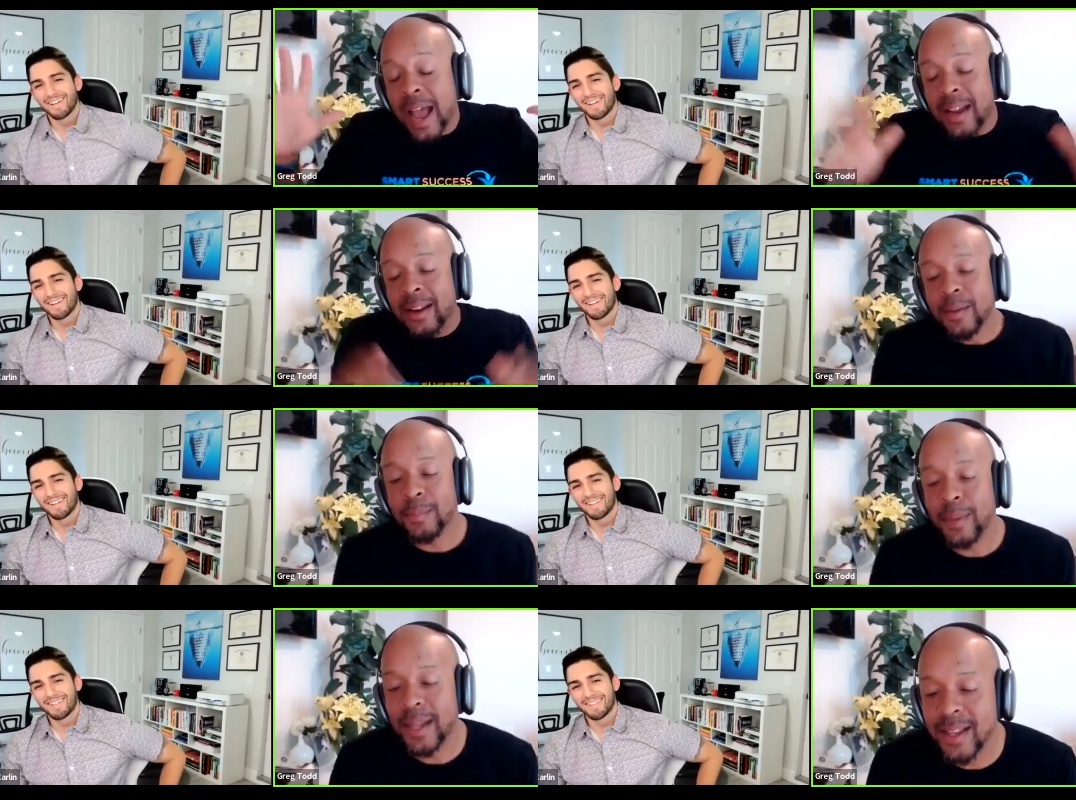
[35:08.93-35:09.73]
Speaker 1: fine.
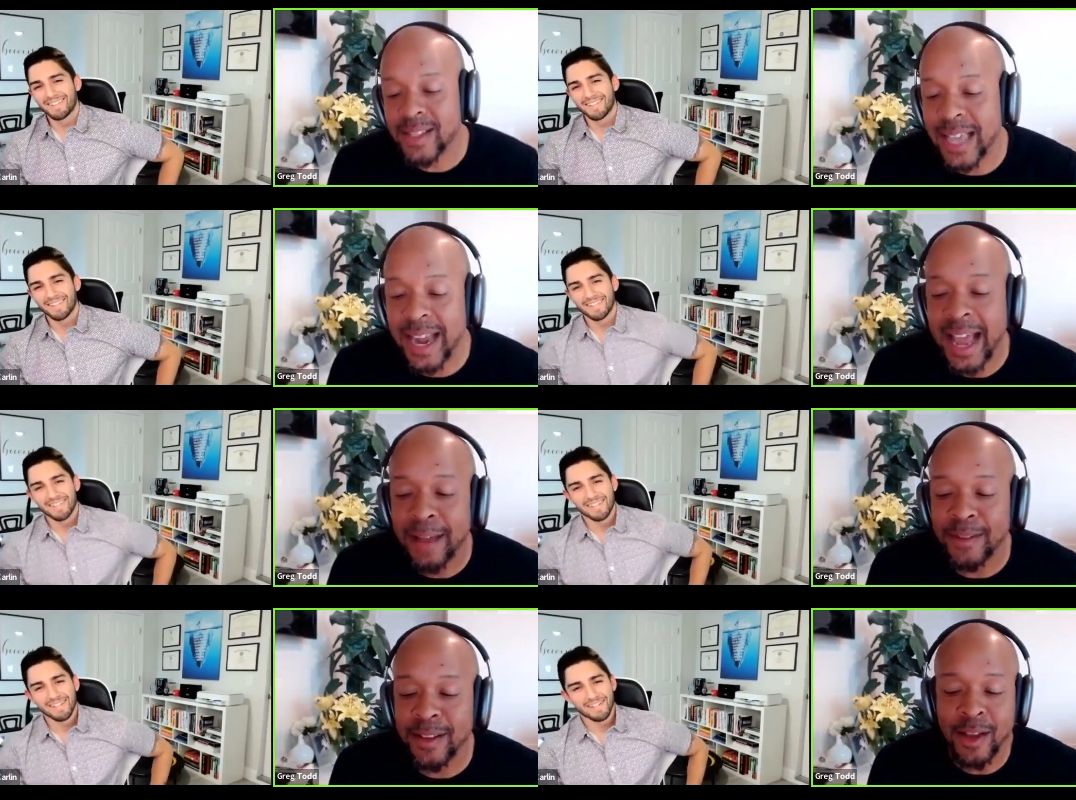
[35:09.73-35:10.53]
But you just
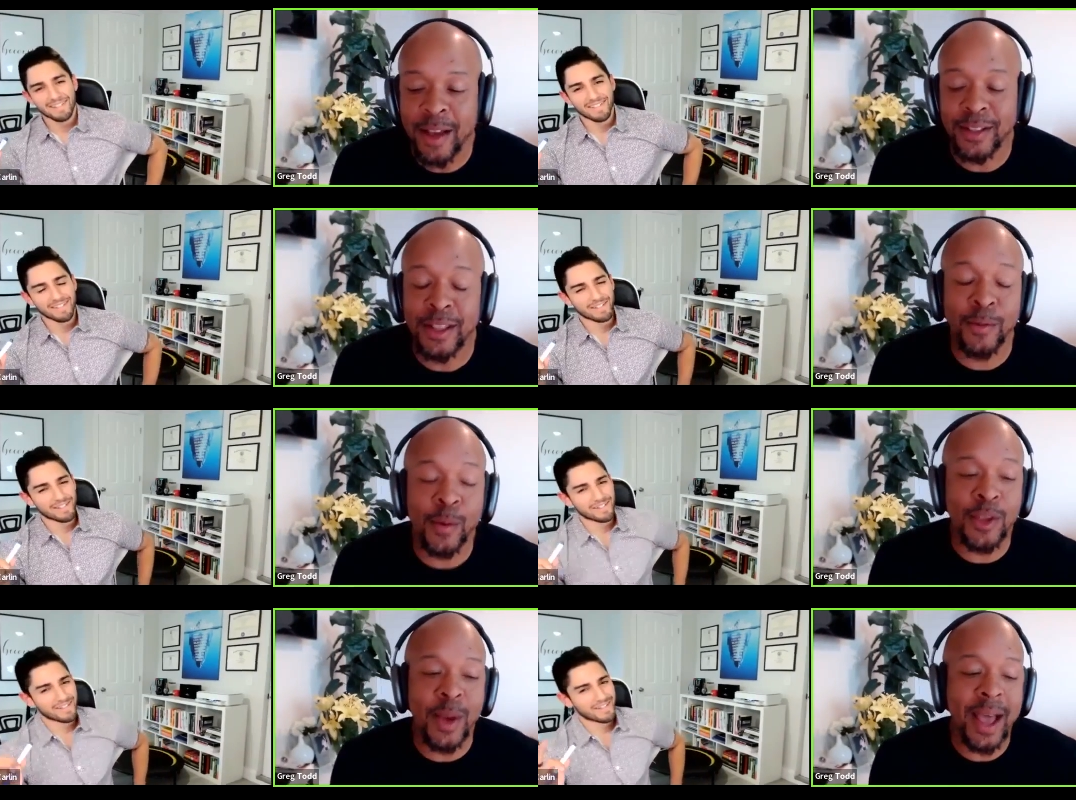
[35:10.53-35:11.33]
gotta have to you have to
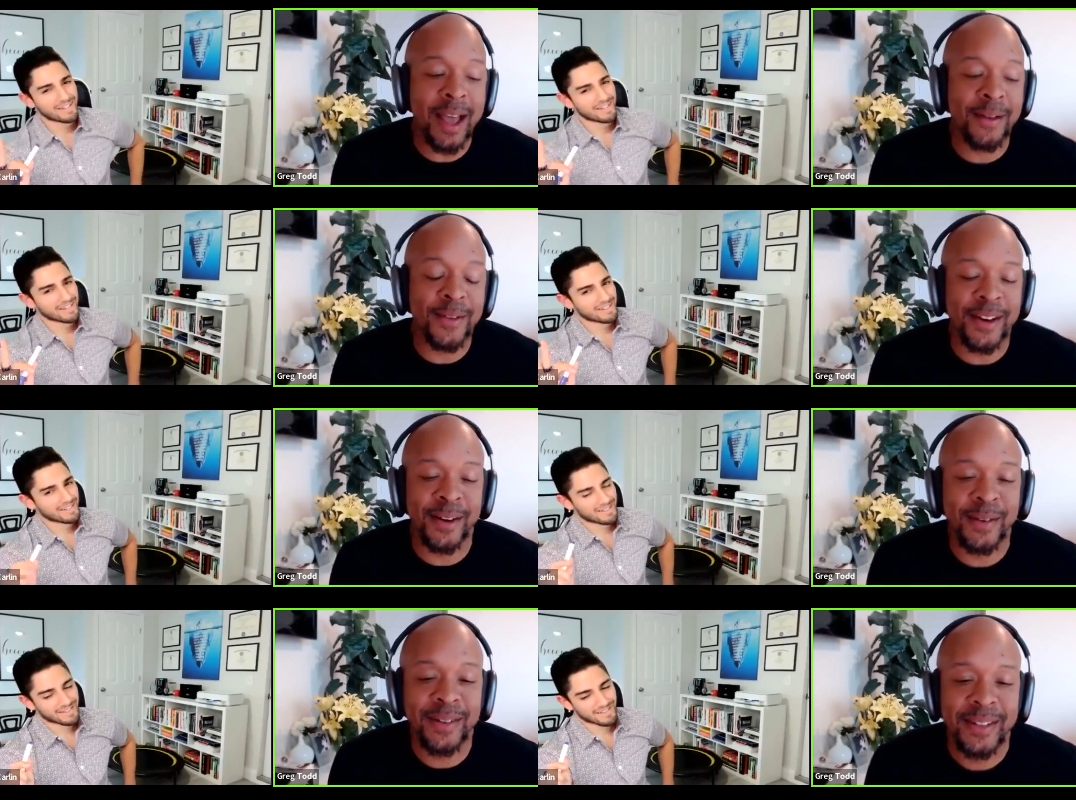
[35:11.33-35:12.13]
live with what you have,
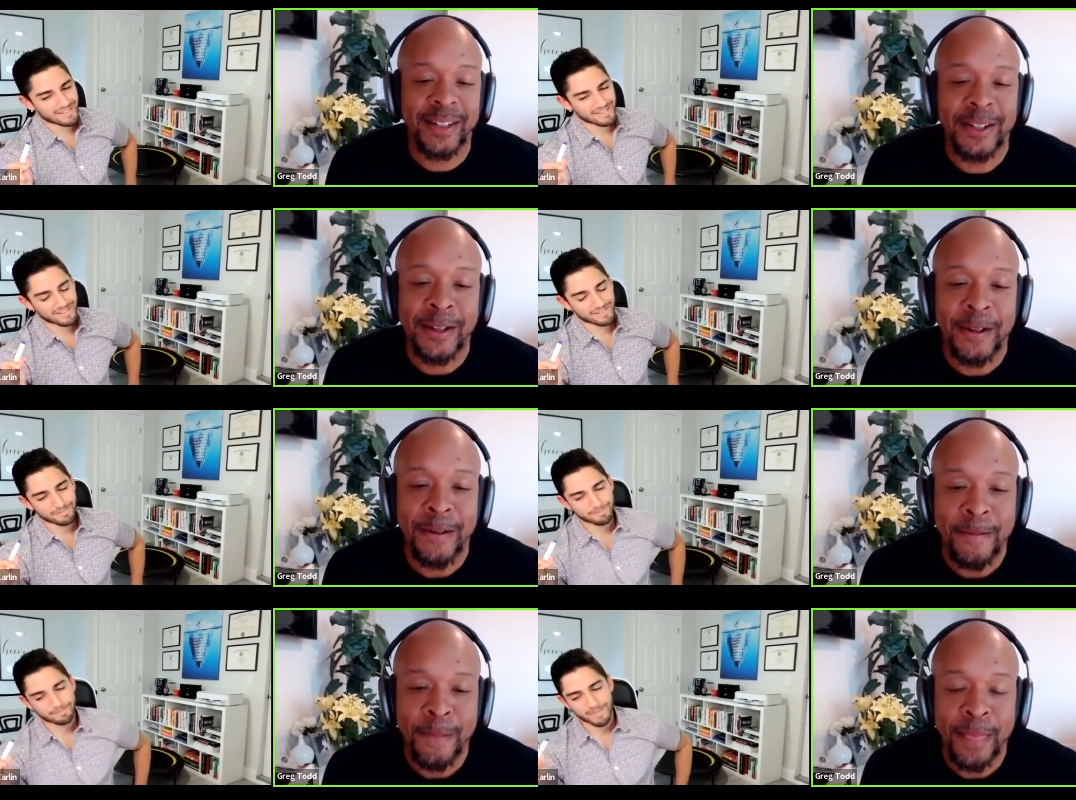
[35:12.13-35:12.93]
you know.
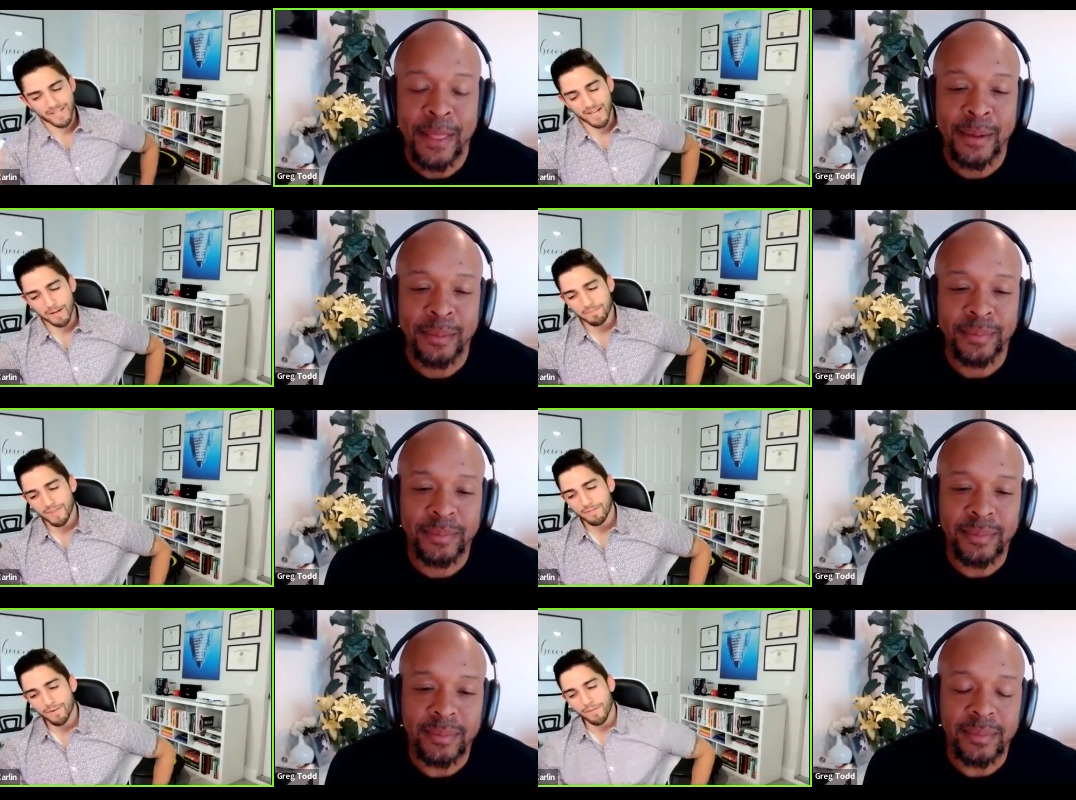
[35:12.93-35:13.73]
Speaker 2: Yeah.
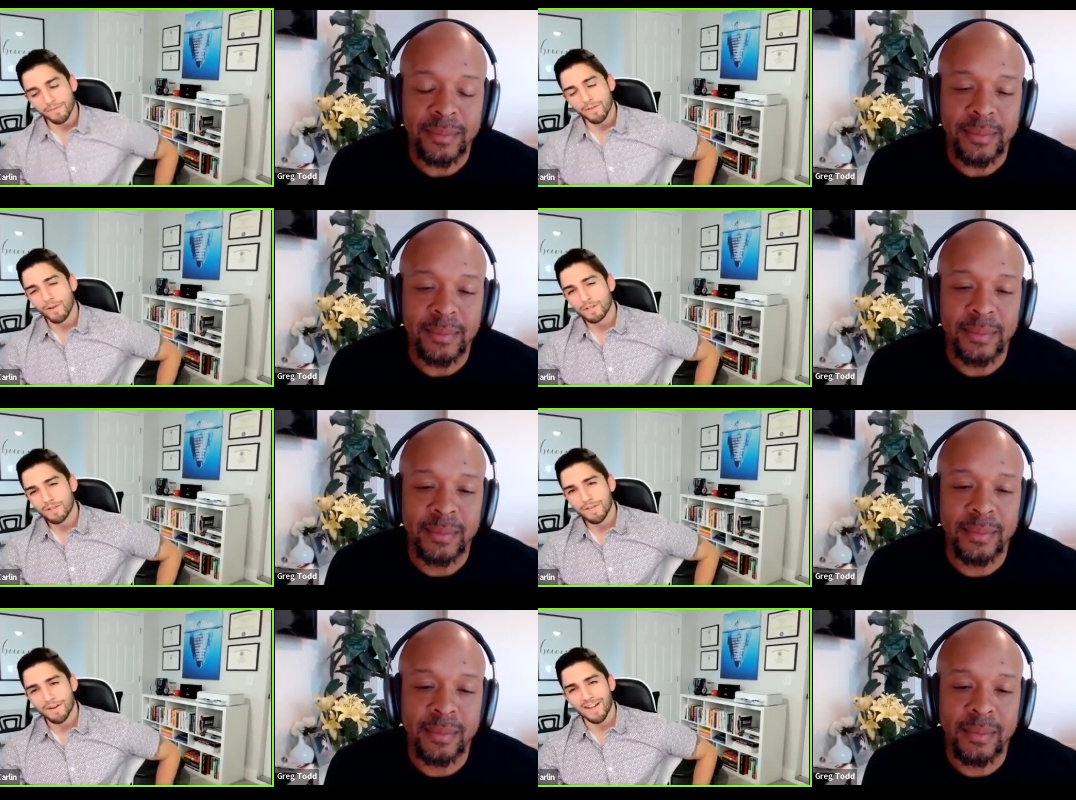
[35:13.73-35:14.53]
For for those
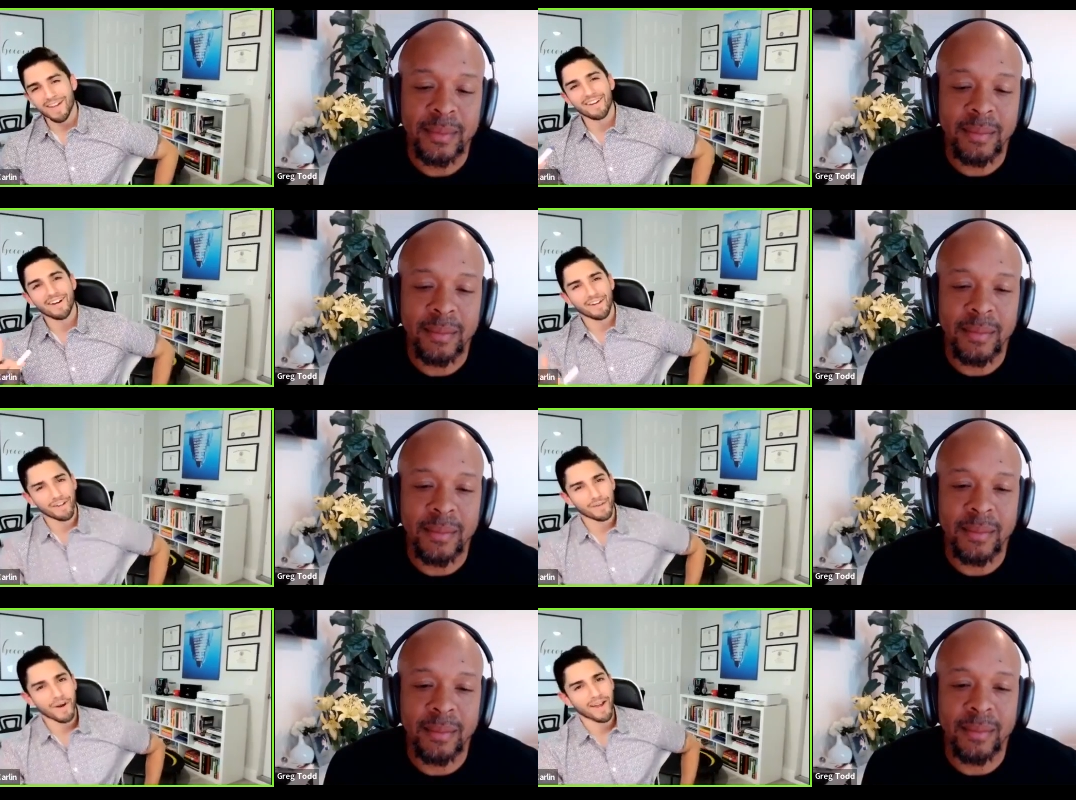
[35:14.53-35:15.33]
of you that are like, no,
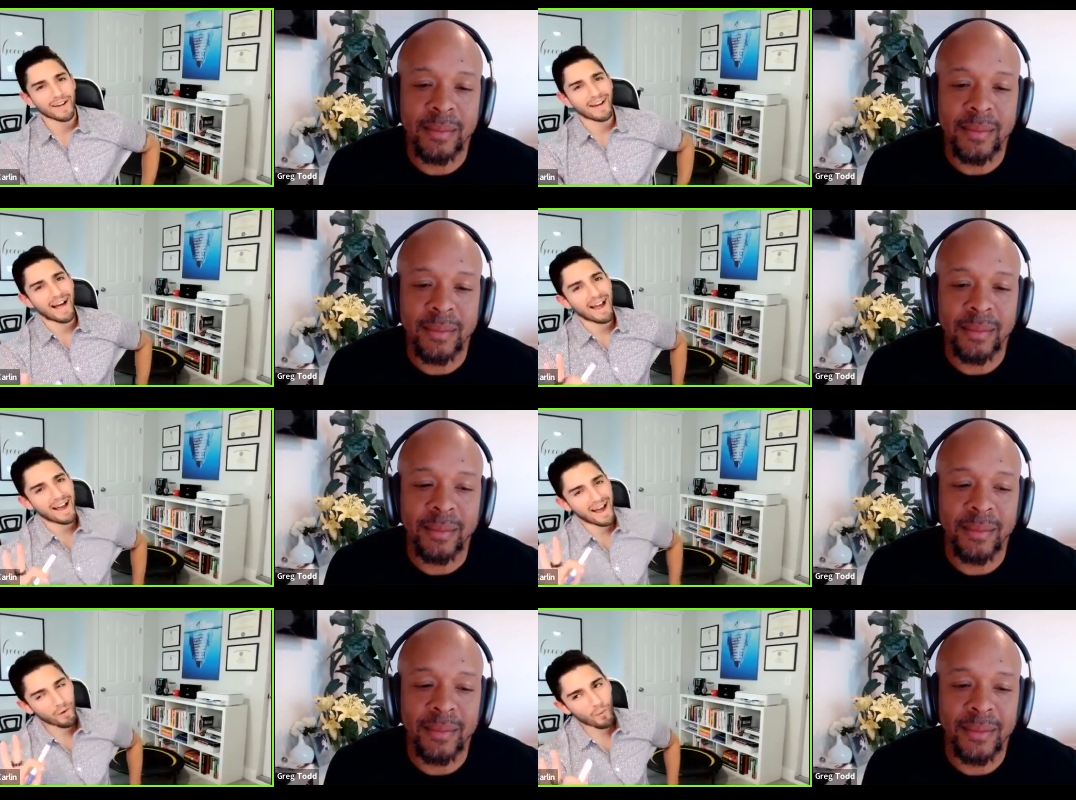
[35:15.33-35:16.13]
no, Greg, I
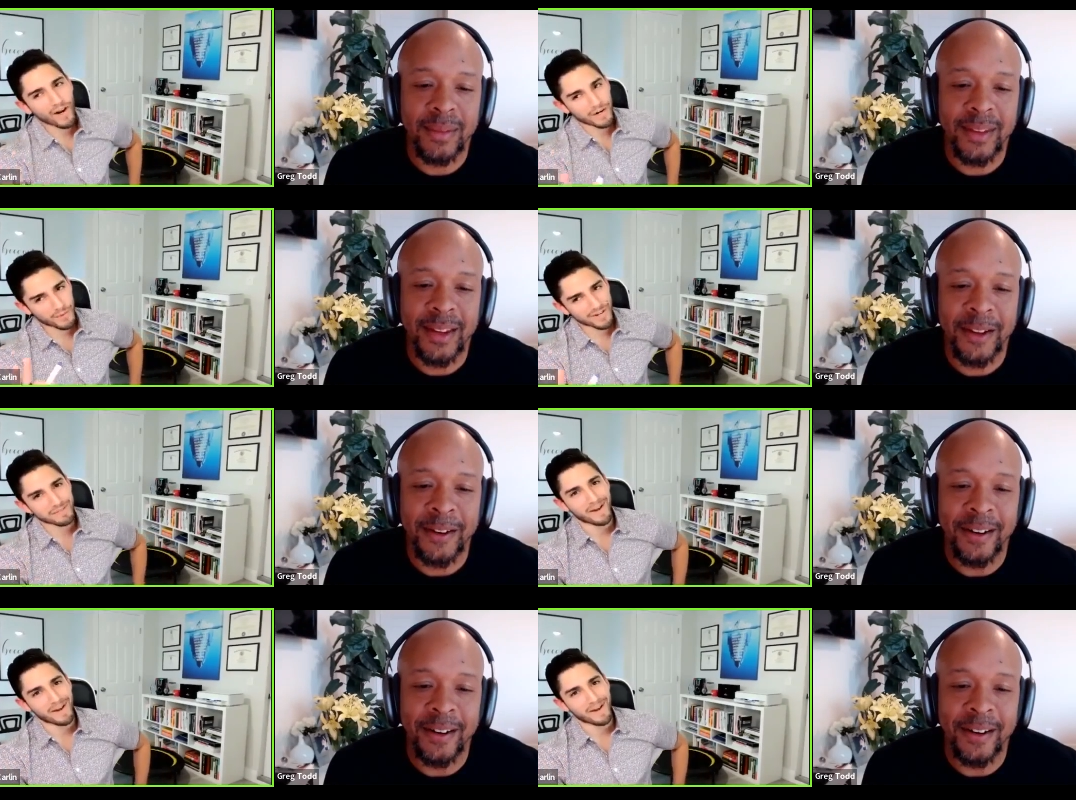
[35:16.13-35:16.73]
I want to raise